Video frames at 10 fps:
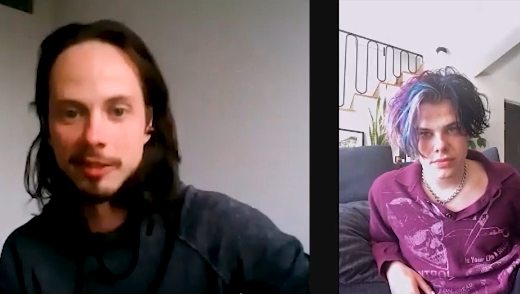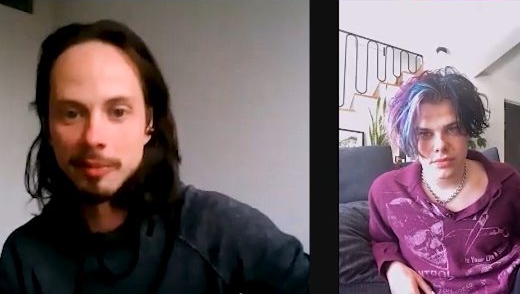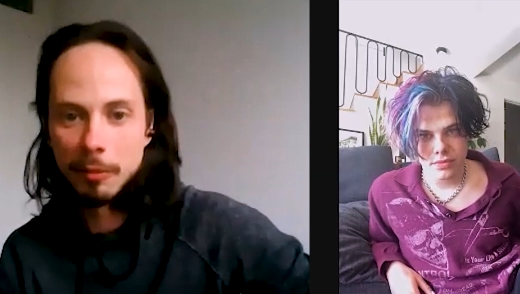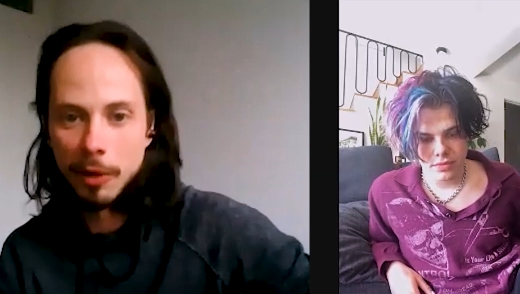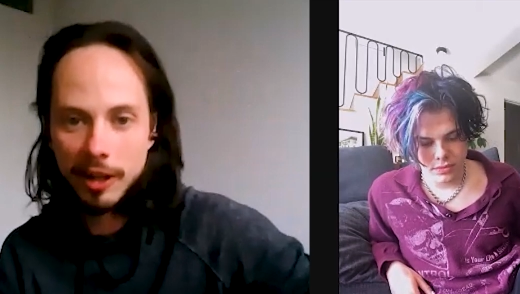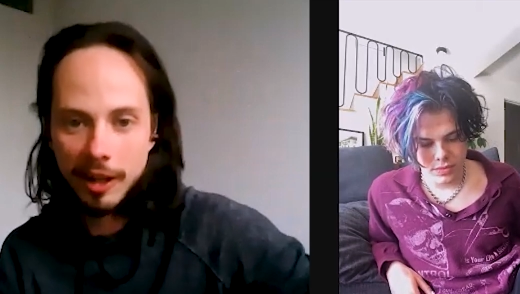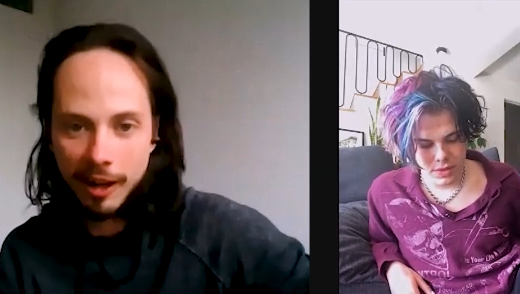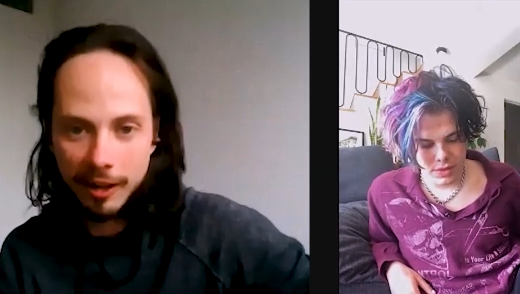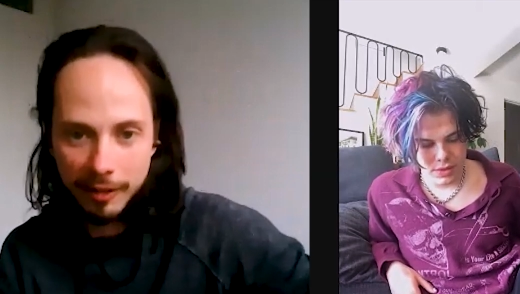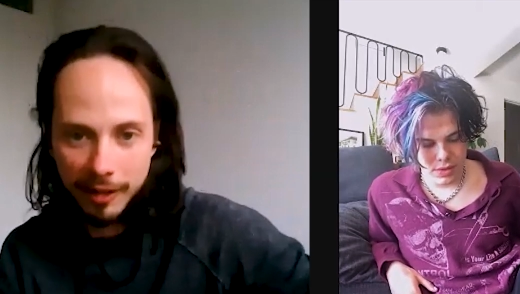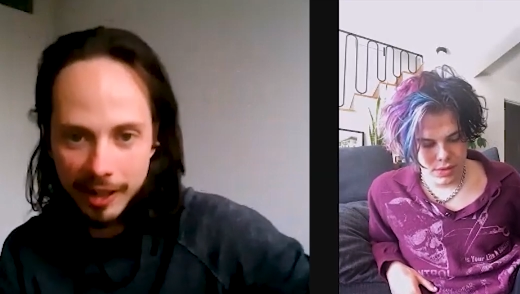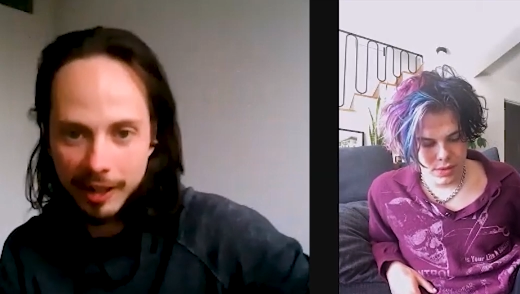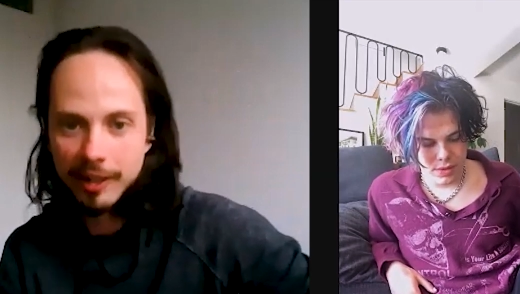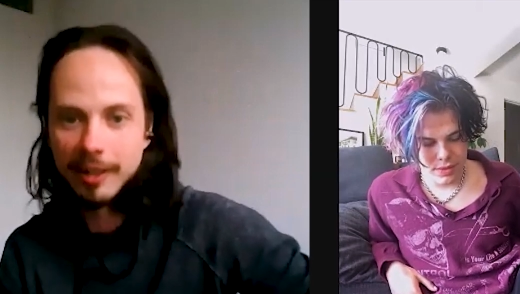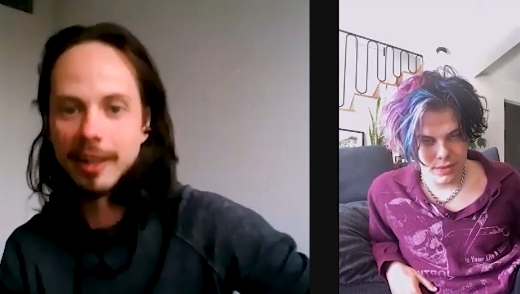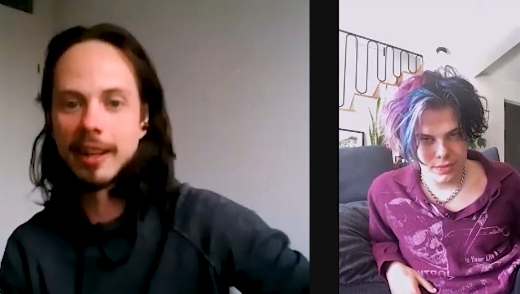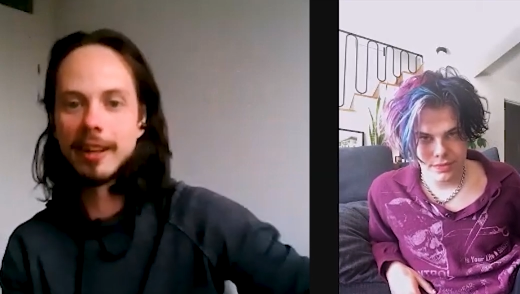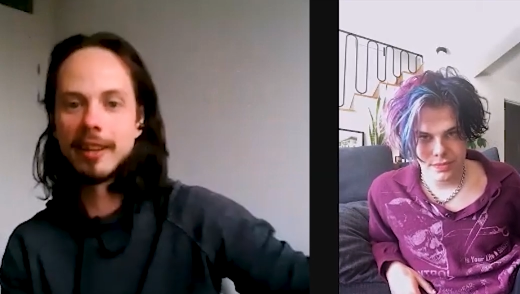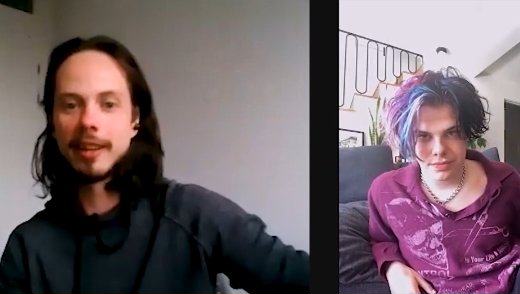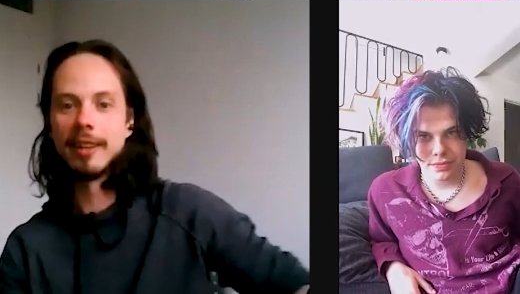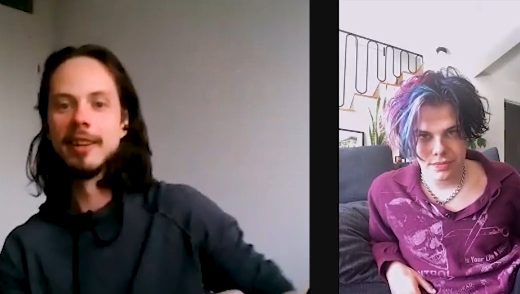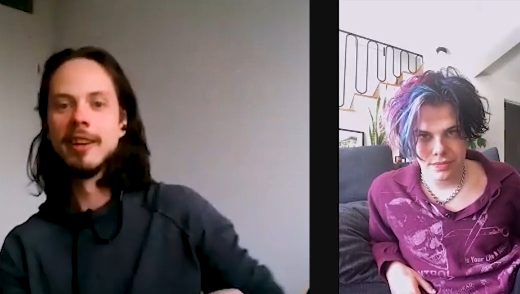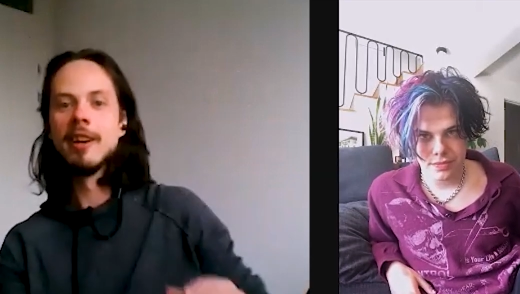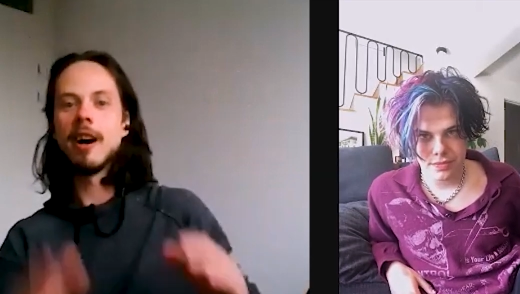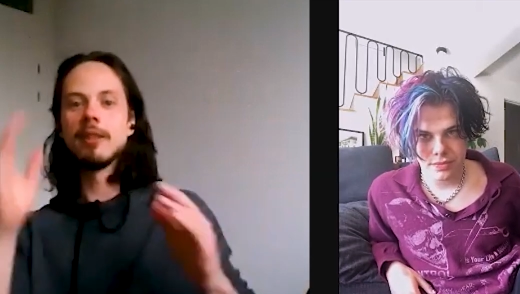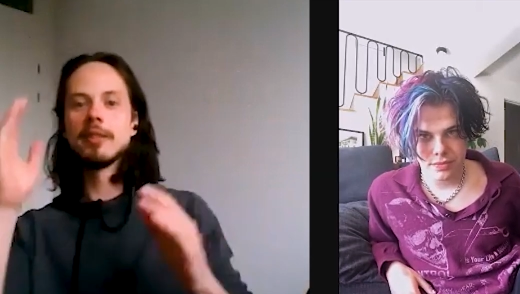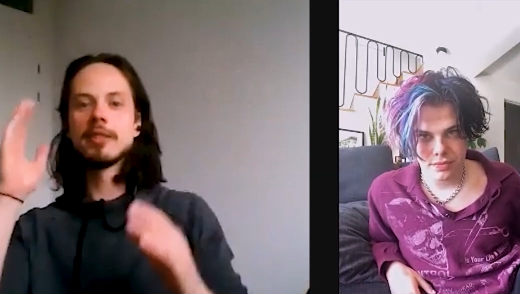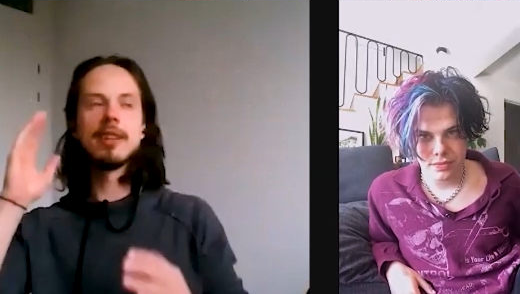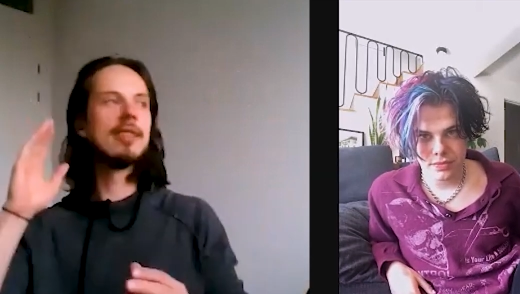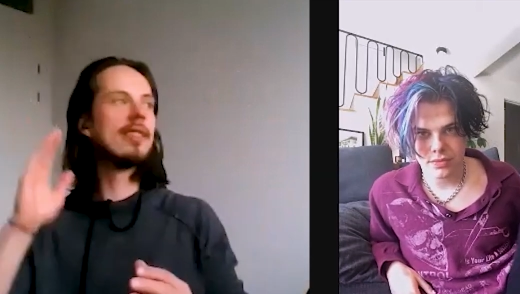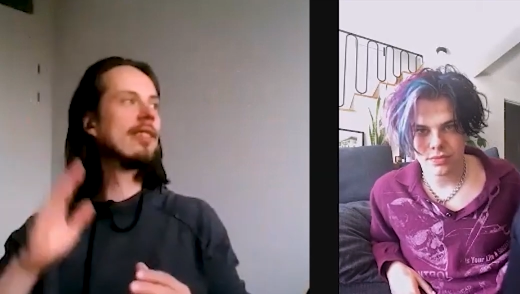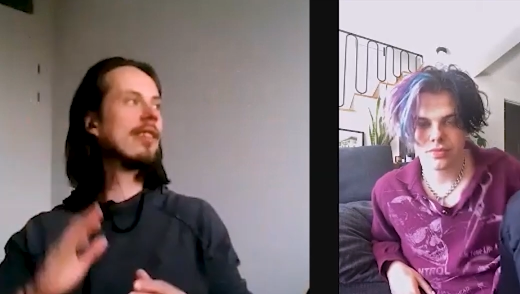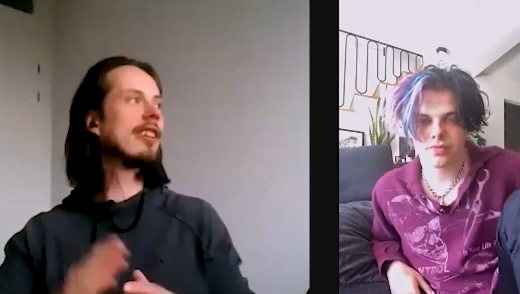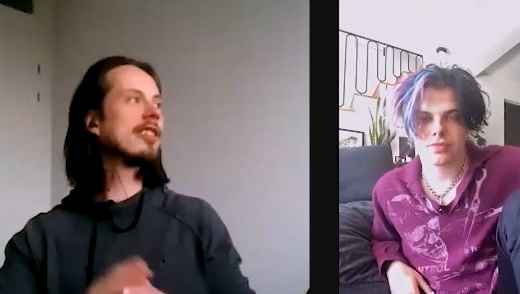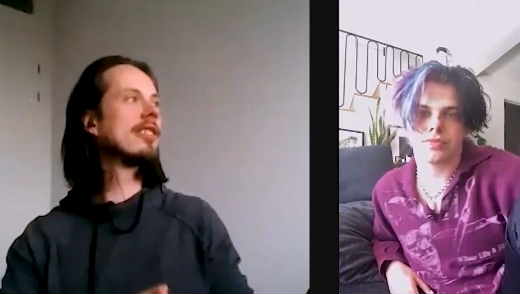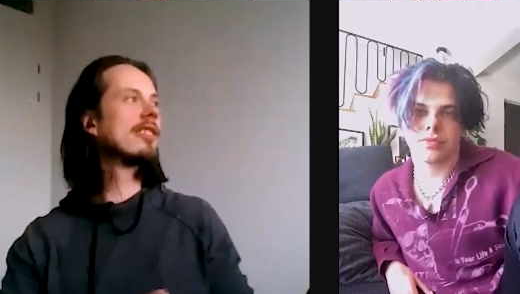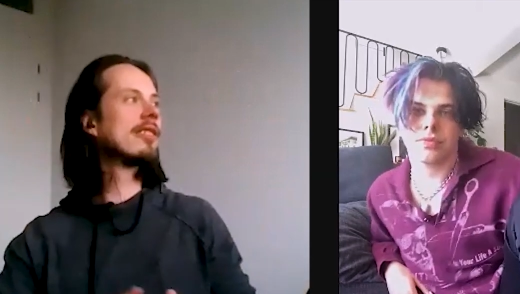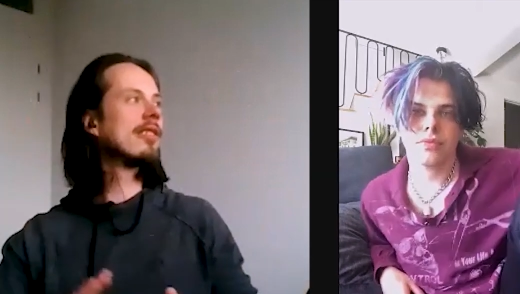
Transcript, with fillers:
Speaker 1: You've been working on a record, and and then all of a sudden there's this